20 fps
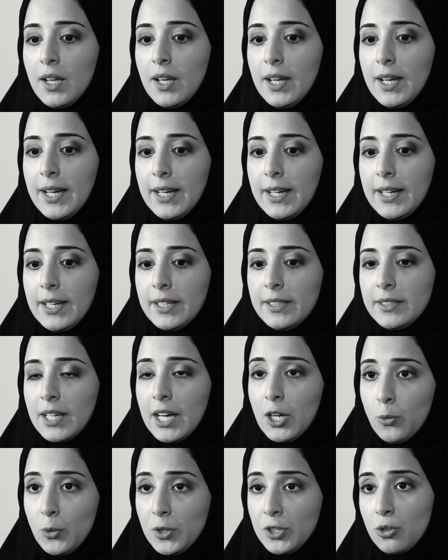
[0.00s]
and
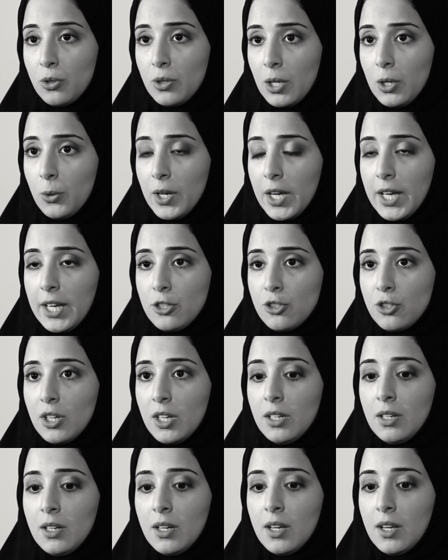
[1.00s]
I went to the
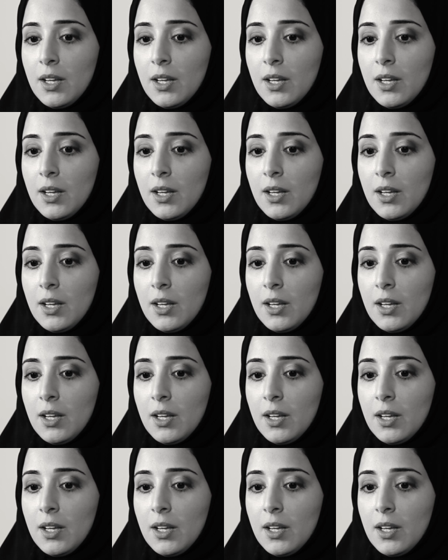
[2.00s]
location